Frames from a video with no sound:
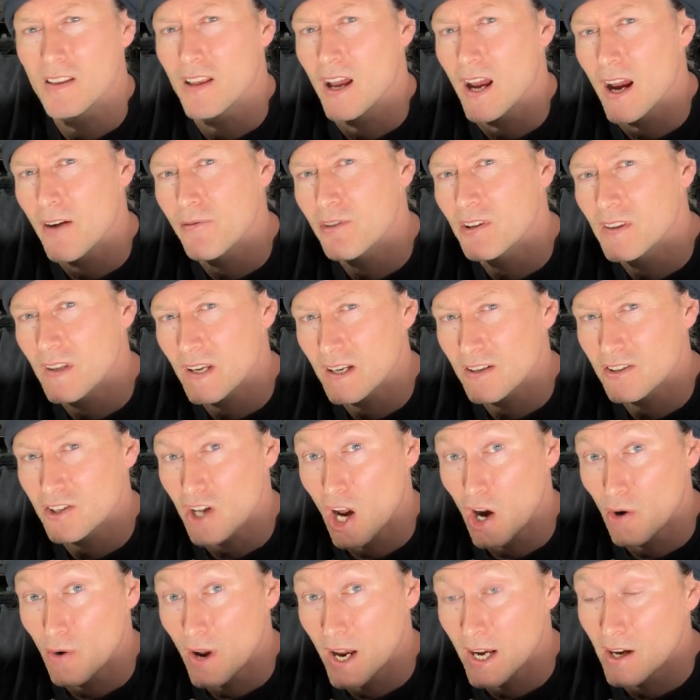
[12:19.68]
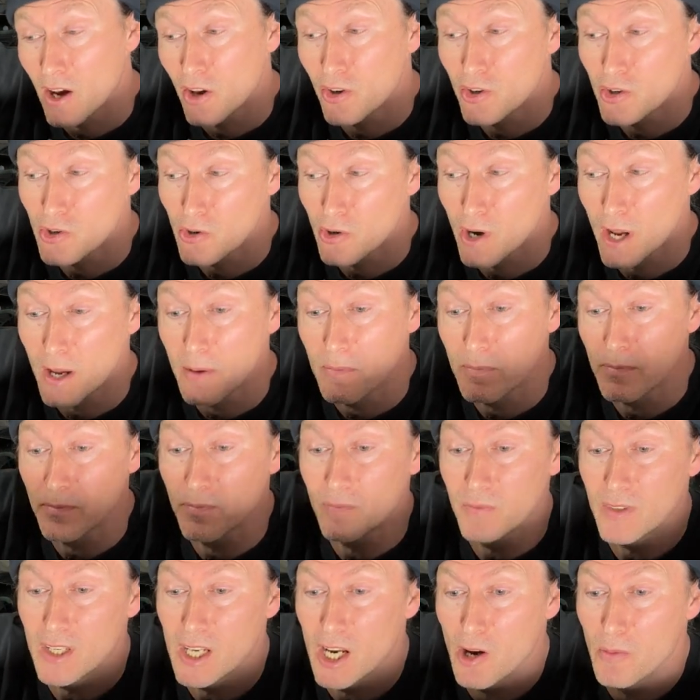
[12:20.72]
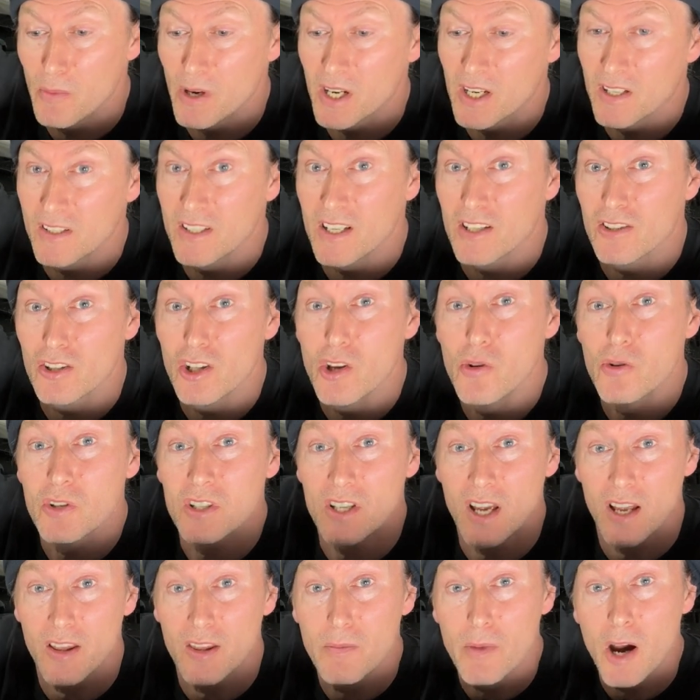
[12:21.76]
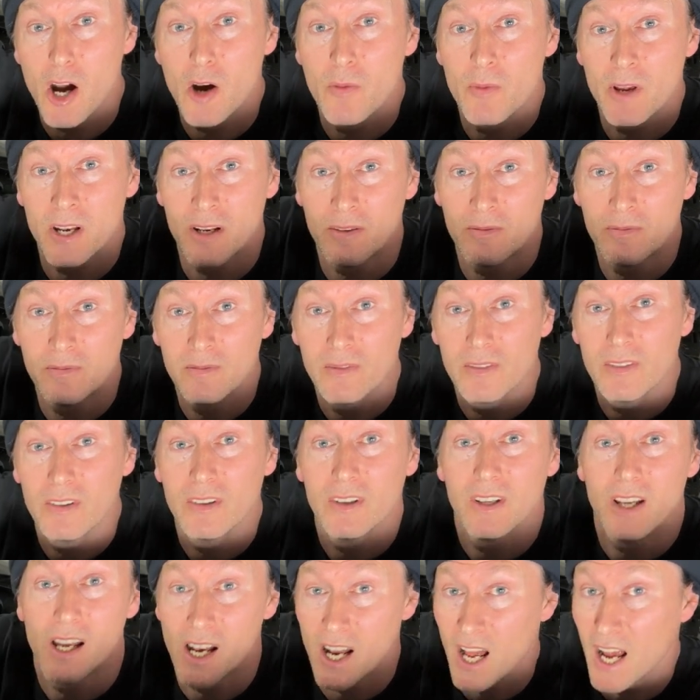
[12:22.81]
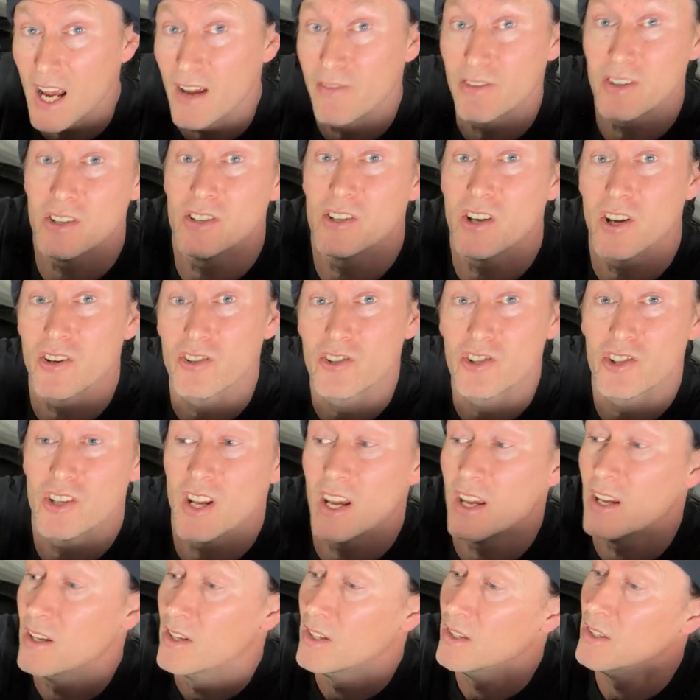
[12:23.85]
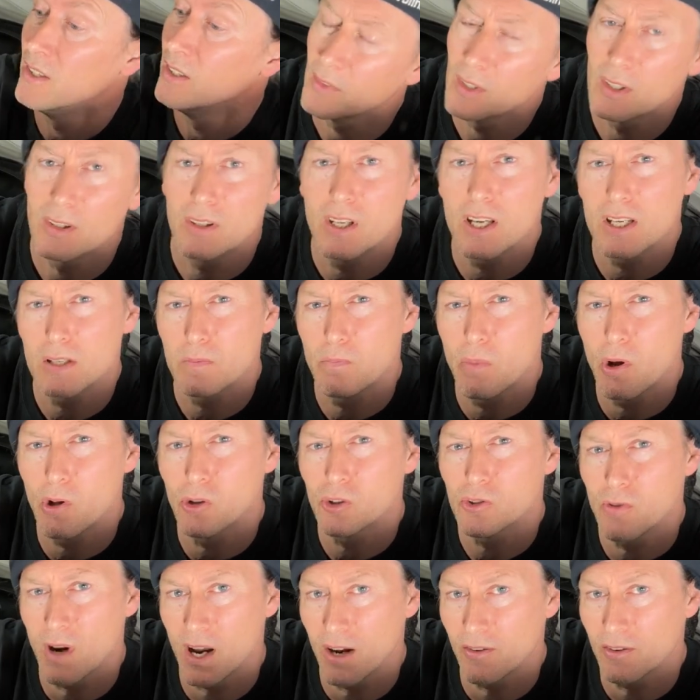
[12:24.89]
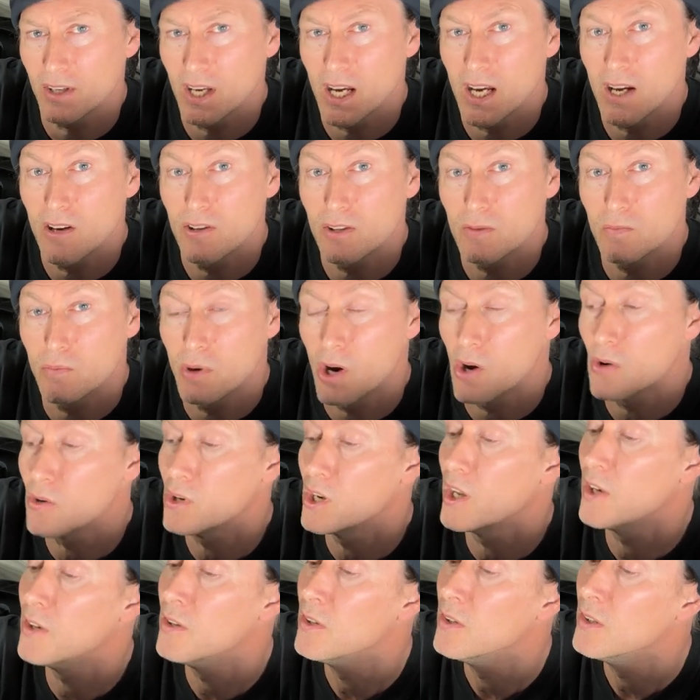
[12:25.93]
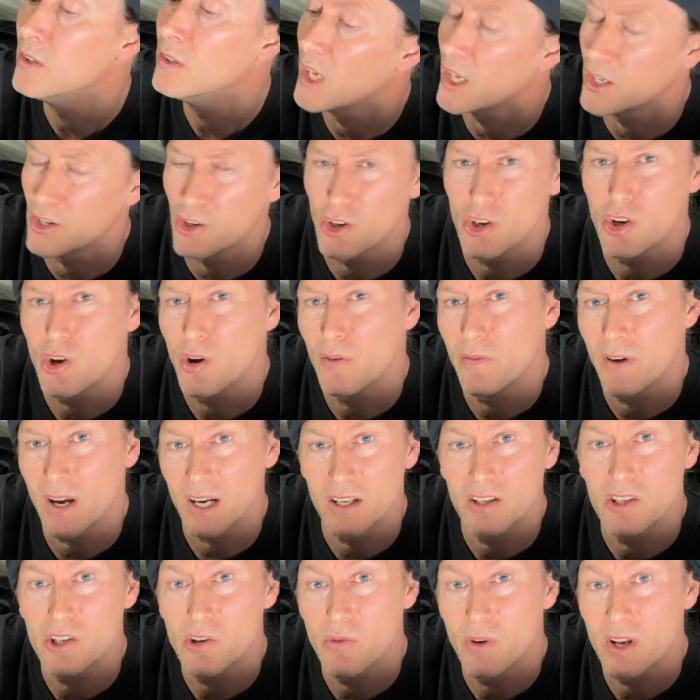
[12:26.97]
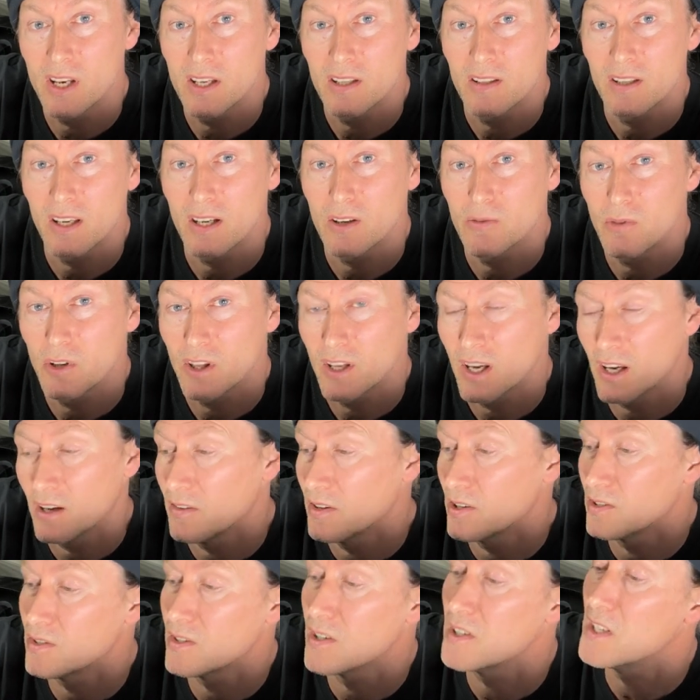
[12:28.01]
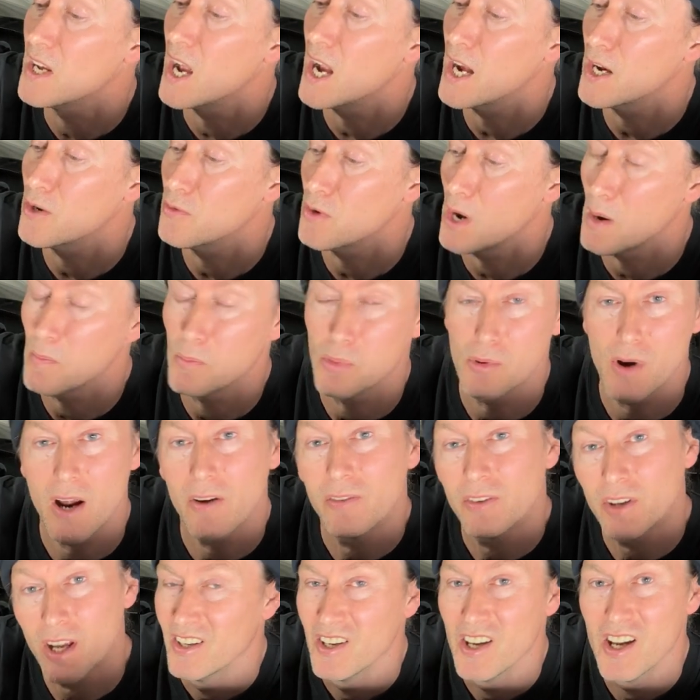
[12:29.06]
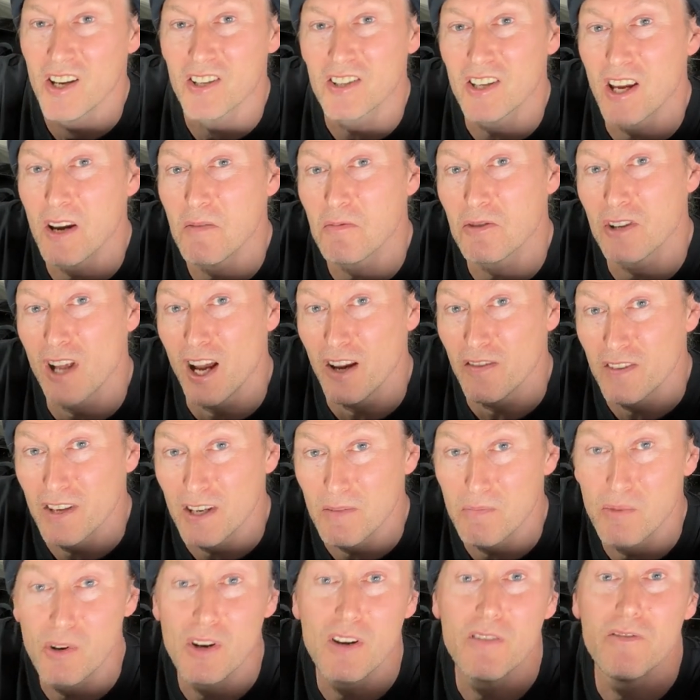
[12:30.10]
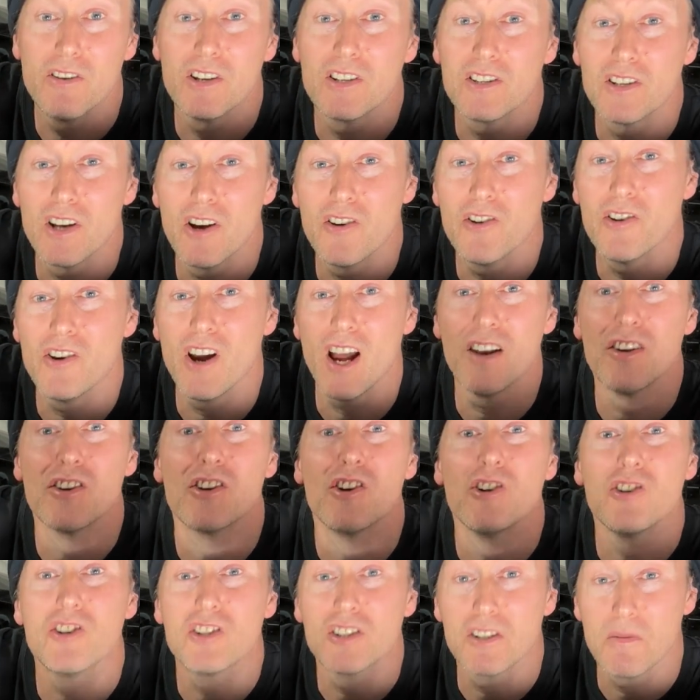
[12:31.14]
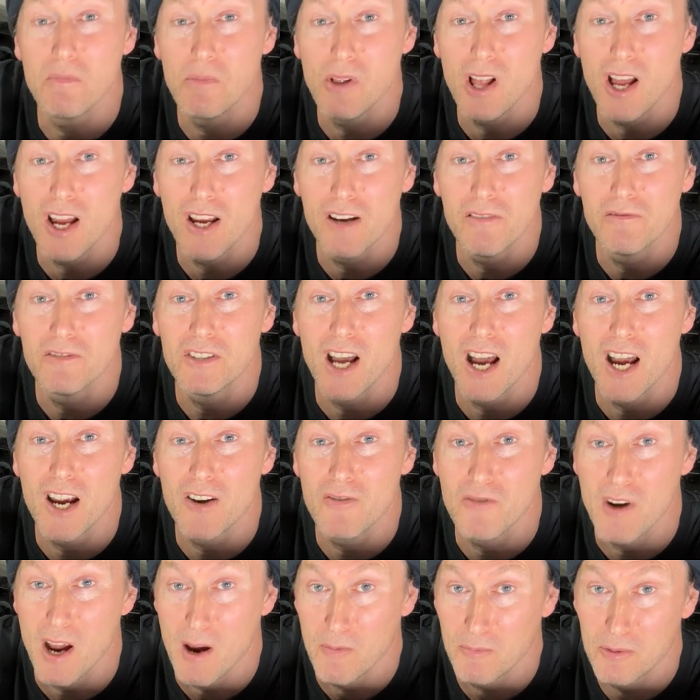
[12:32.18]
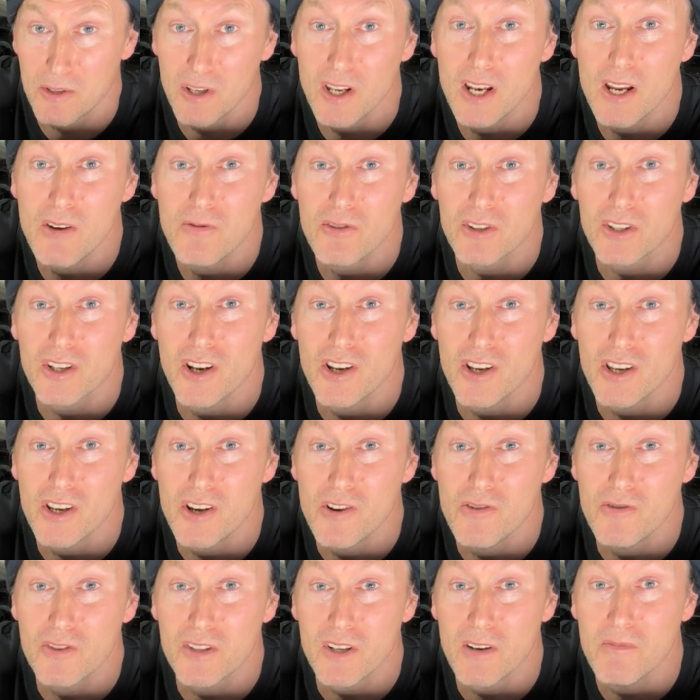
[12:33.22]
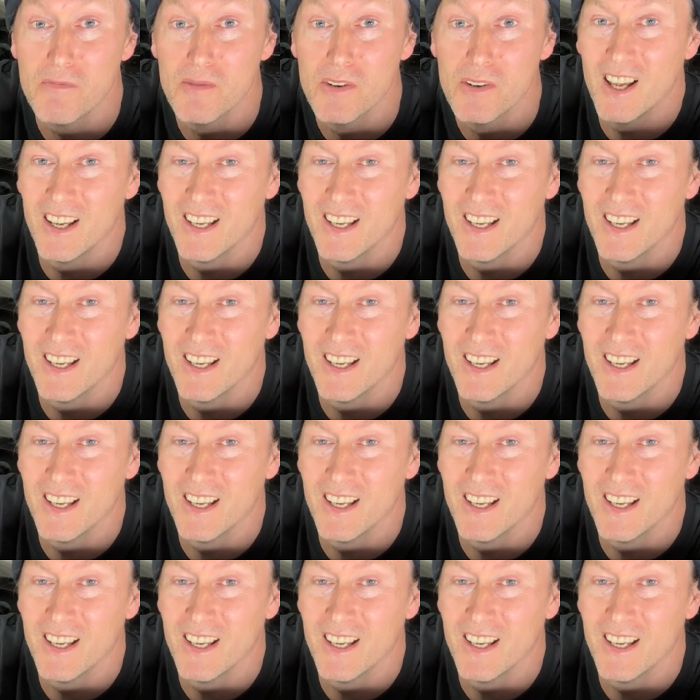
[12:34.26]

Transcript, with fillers: that everything's alright under it, you know, because it's loose at the moment and I haven't touched it. This bolt round here is broken. I don't know if I can do anything with it. There's a tie wrap round it. It seems like the previous owner had a good supply of tie wraps and he was going to use them.